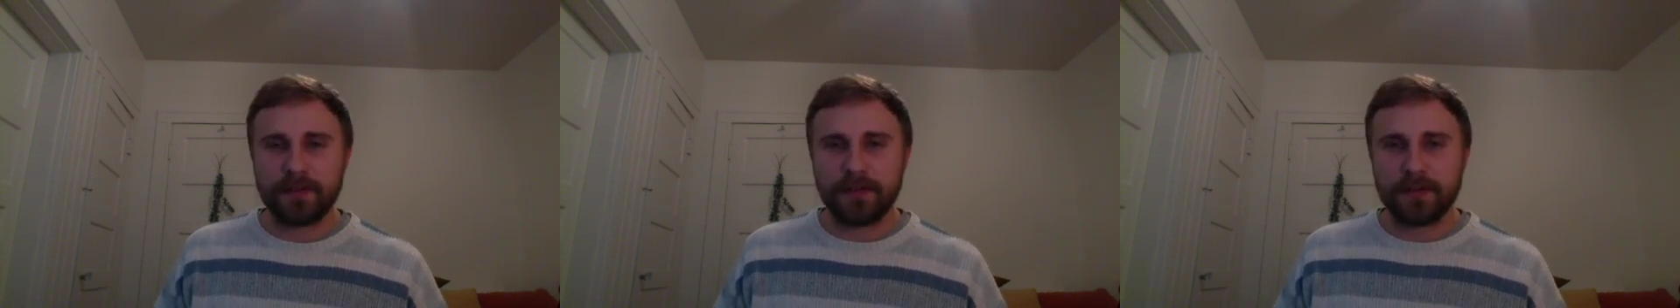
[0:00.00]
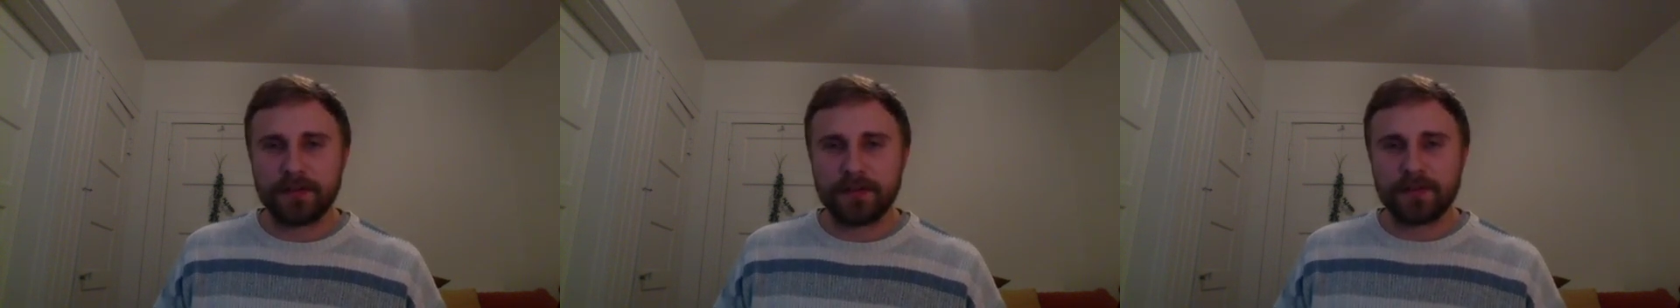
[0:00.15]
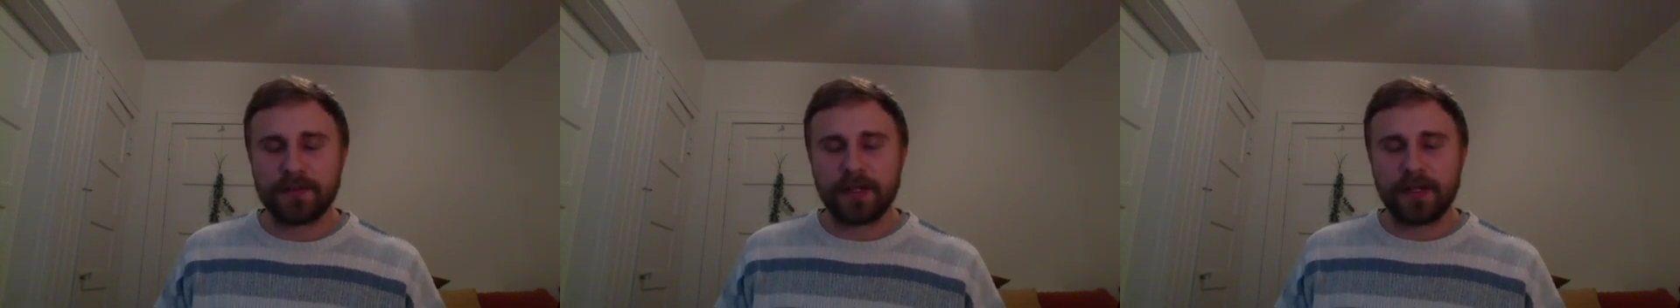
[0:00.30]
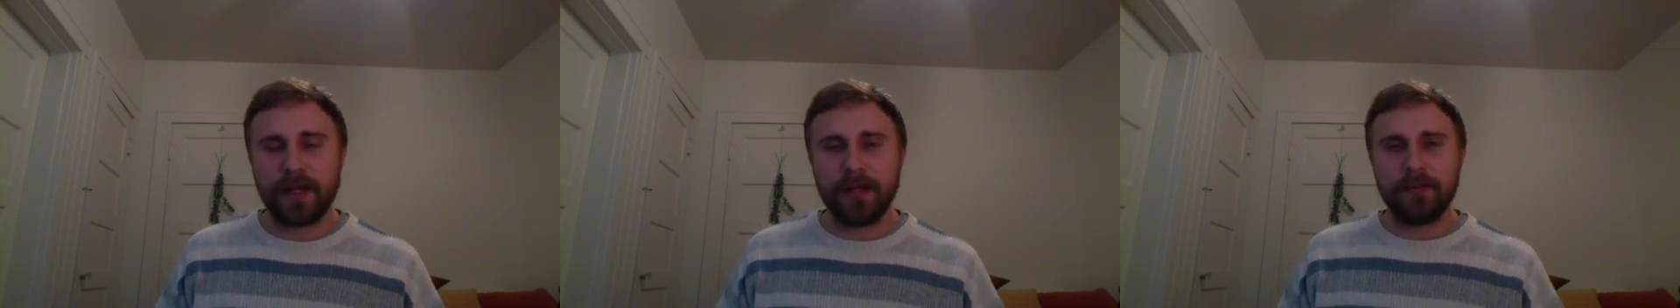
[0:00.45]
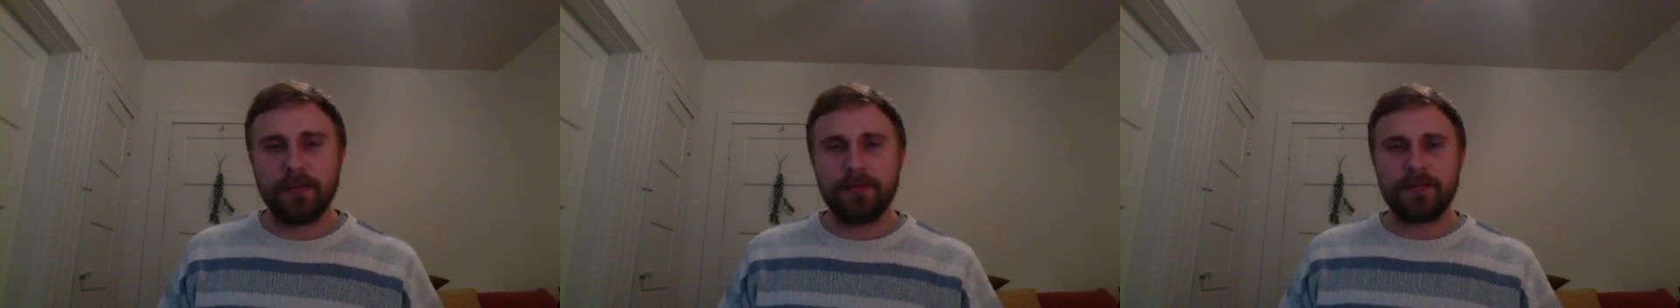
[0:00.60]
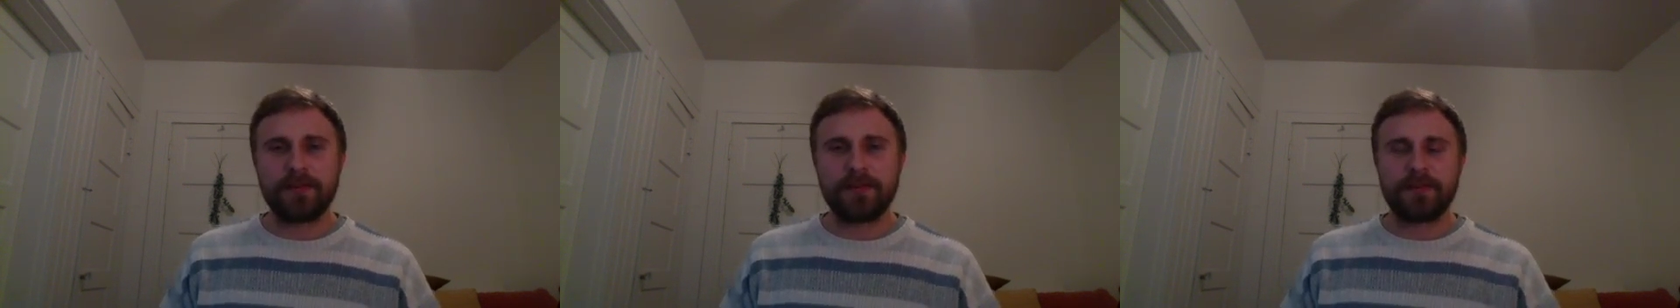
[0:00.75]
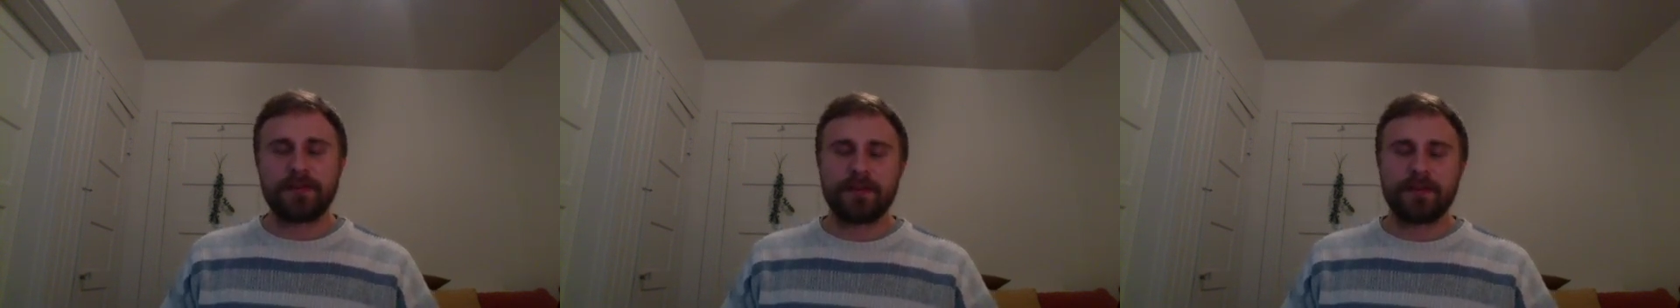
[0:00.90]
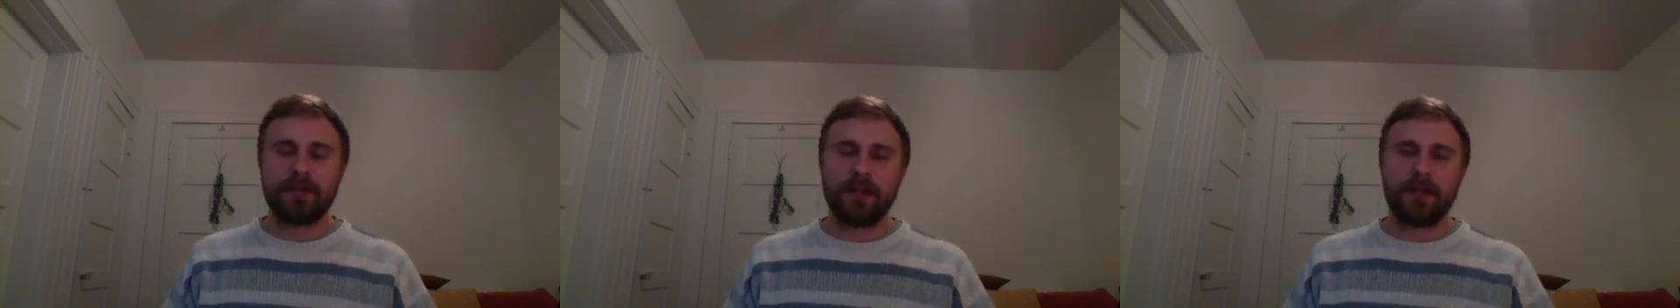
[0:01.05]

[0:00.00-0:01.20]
sometimes